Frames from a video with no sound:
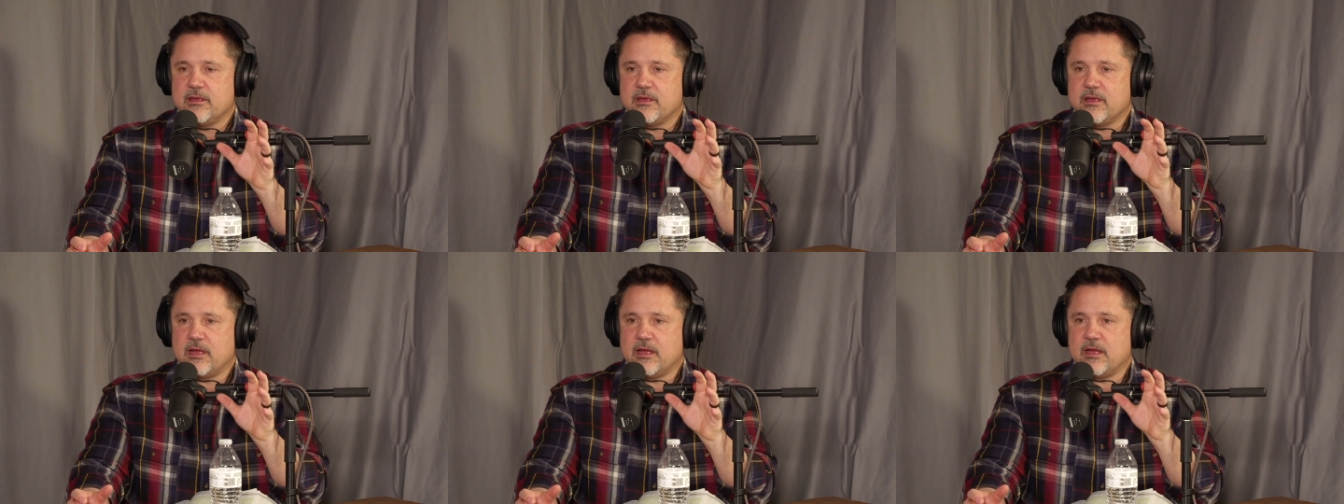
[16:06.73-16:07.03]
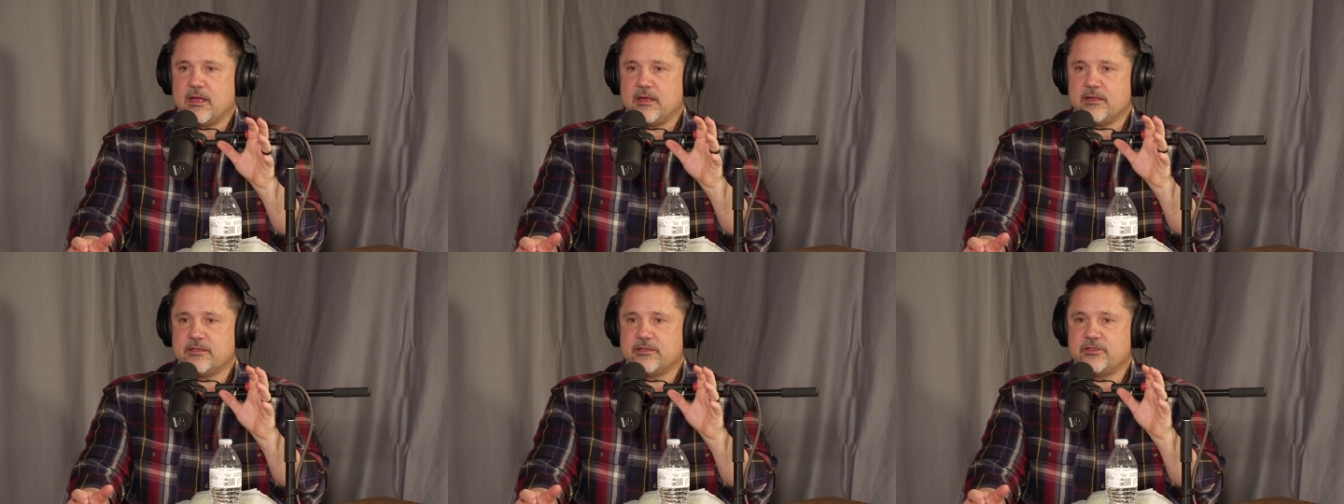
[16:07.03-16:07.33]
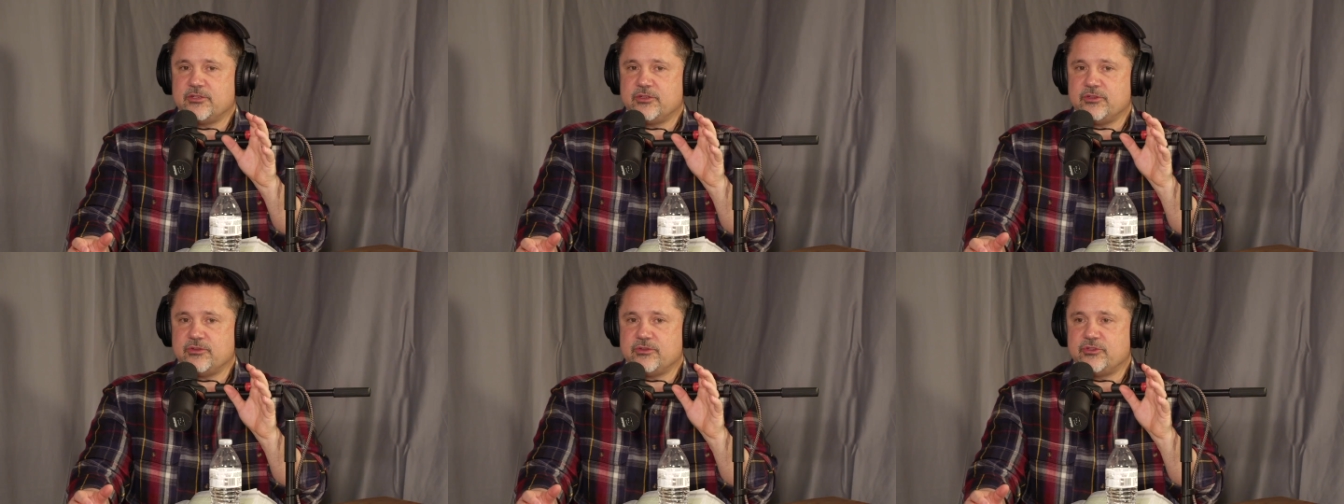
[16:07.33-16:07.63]
uh,
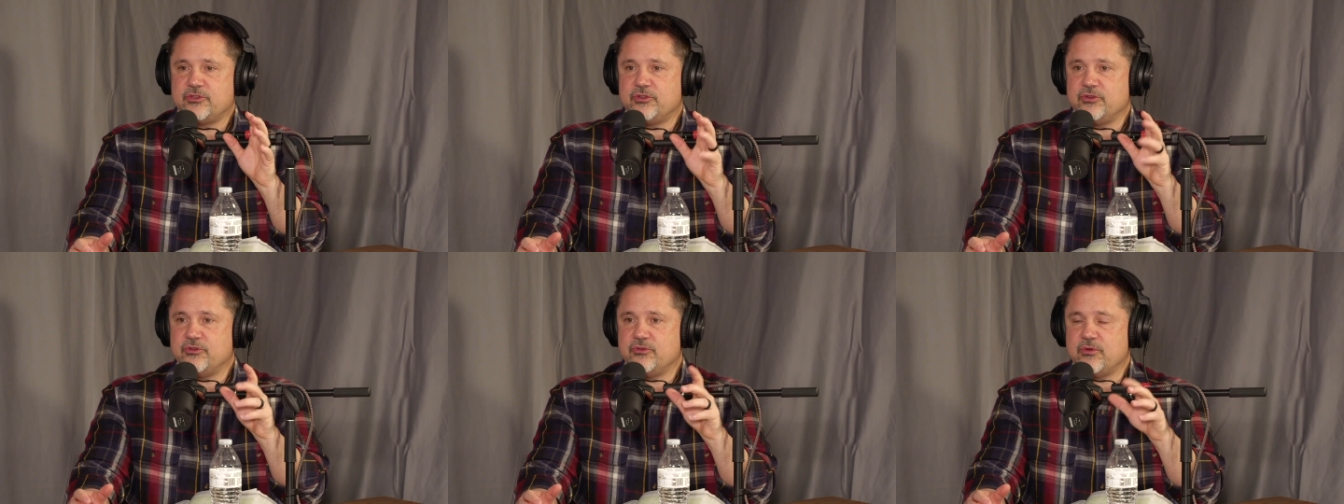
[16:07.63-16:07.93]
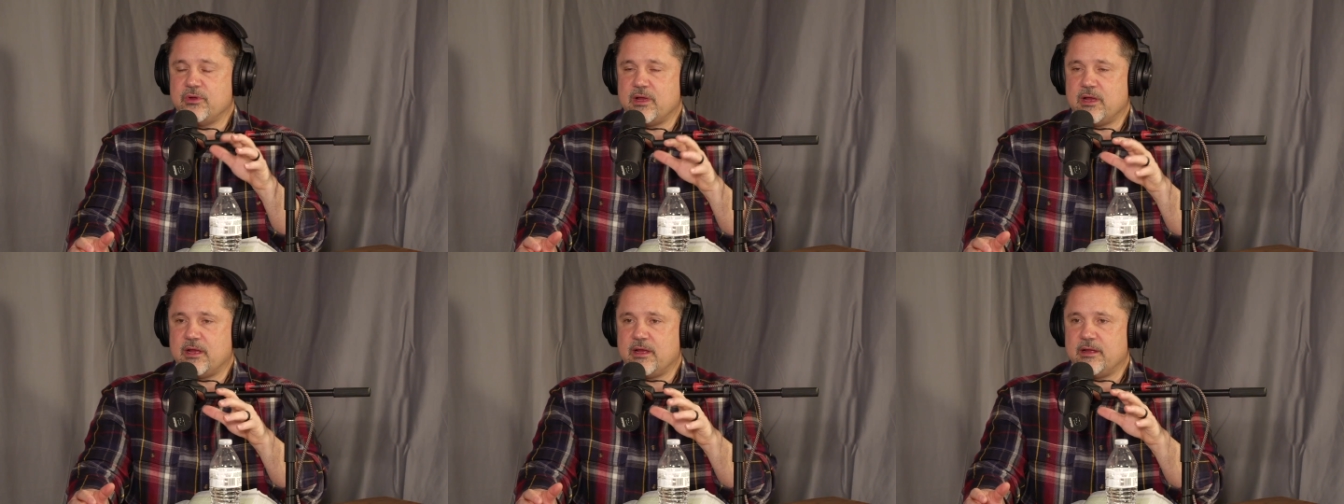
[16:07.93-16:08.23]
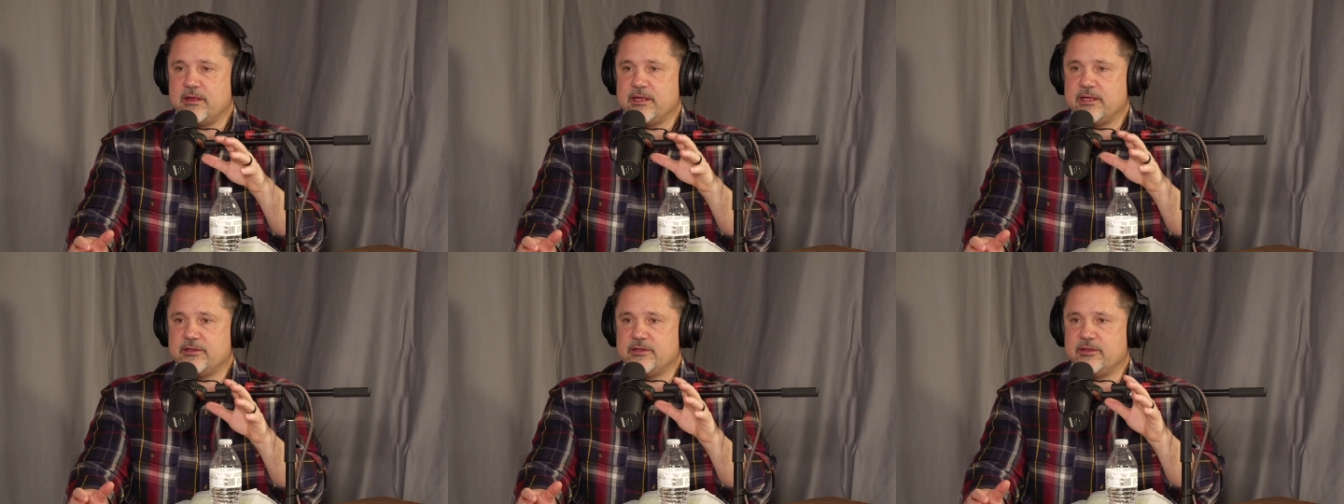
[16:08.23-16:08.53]
to to uh,
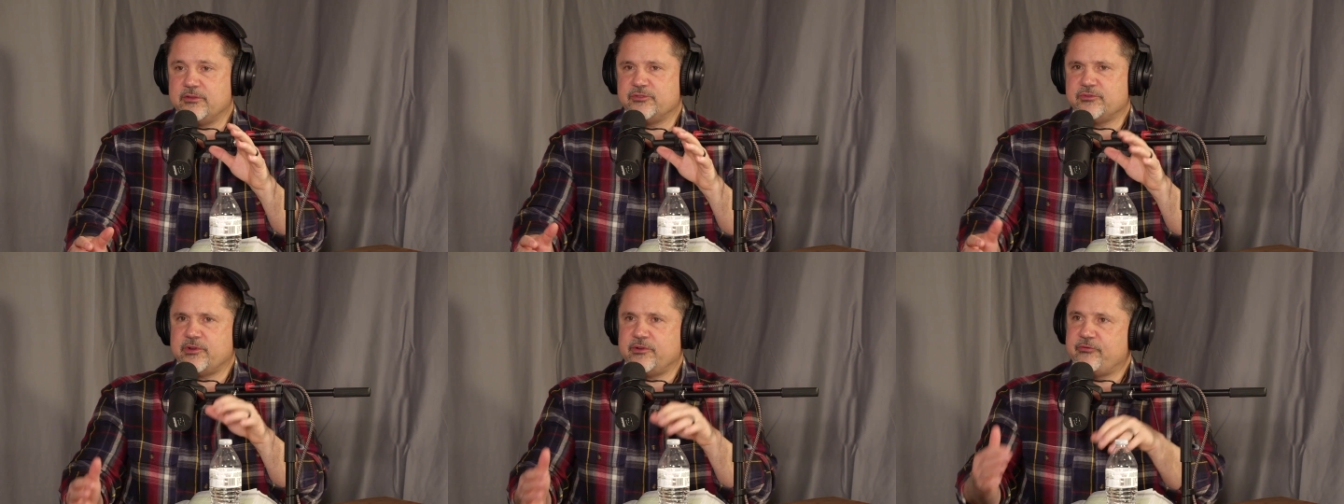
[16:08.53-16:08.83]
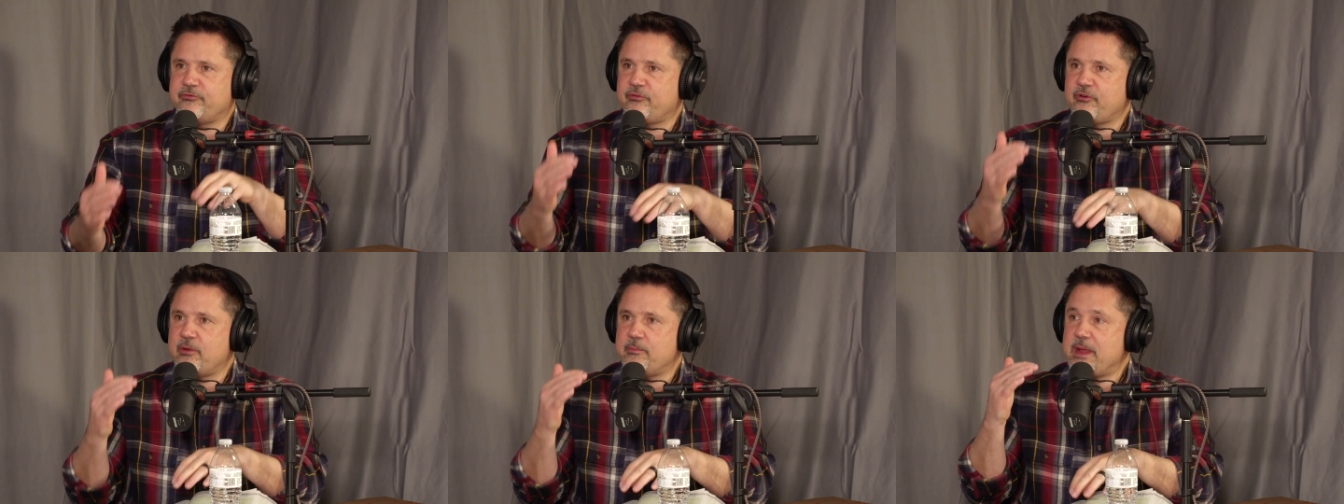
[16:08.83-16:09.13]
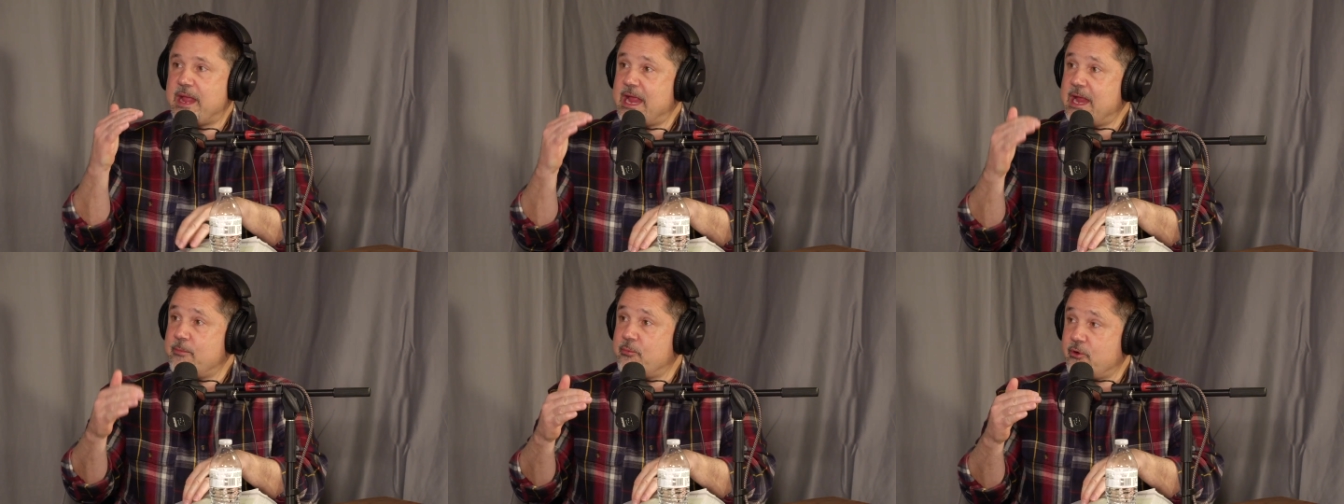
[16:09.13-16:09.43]
it was written from
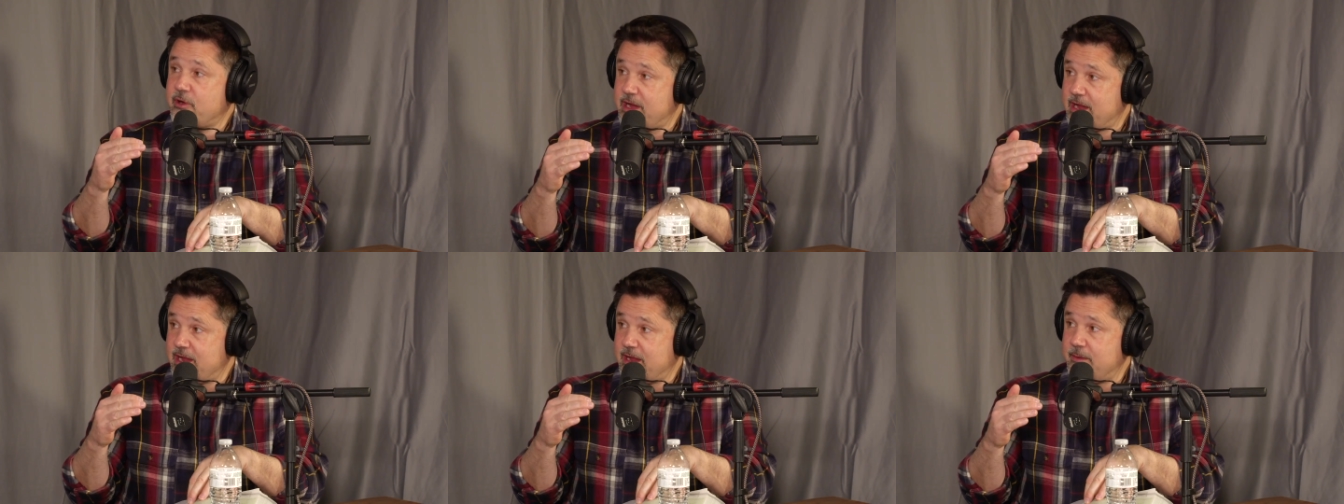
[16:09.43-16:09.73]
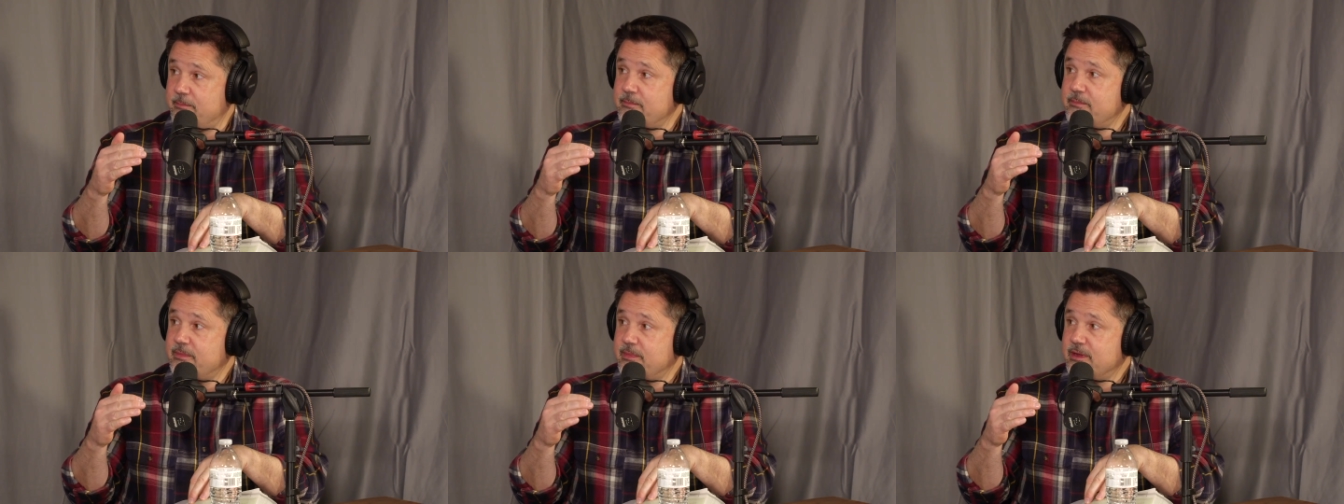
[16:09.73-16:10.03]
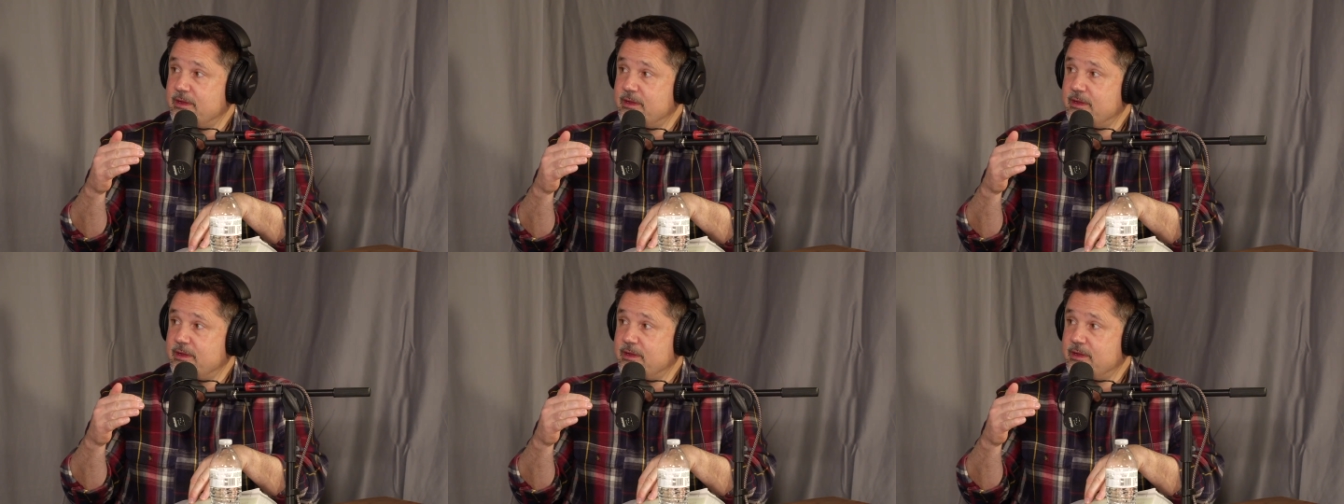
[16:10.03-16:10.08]
Abraham,